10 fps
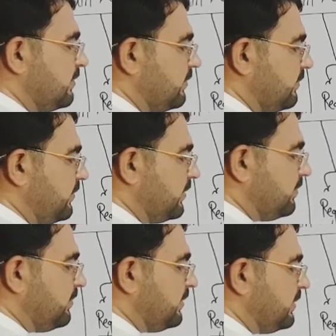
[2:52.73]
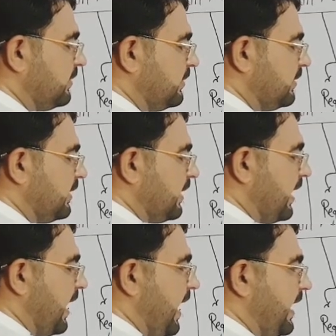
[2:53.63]
verb,
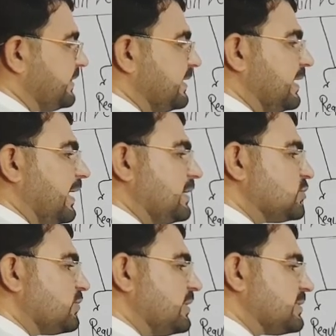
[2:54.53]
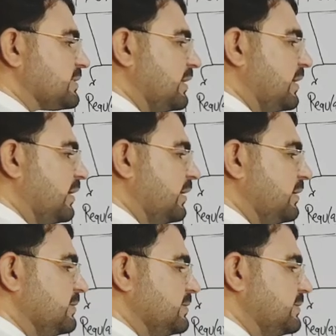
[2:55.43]
and the last one is
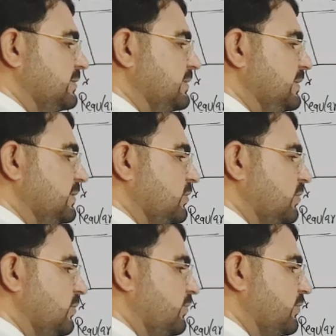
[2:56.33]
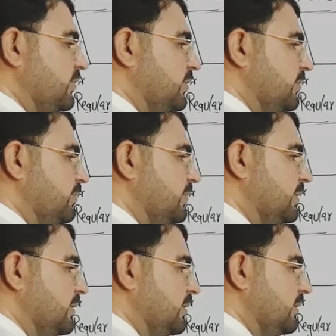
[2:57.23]
called zero
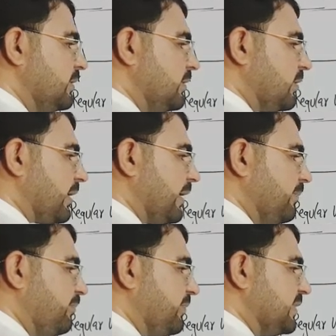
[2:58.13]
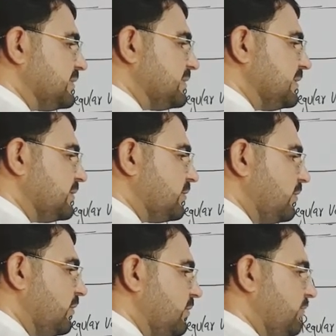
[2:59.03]
verb. Okay,
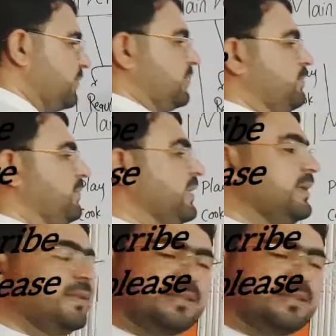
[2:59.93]
zero verb.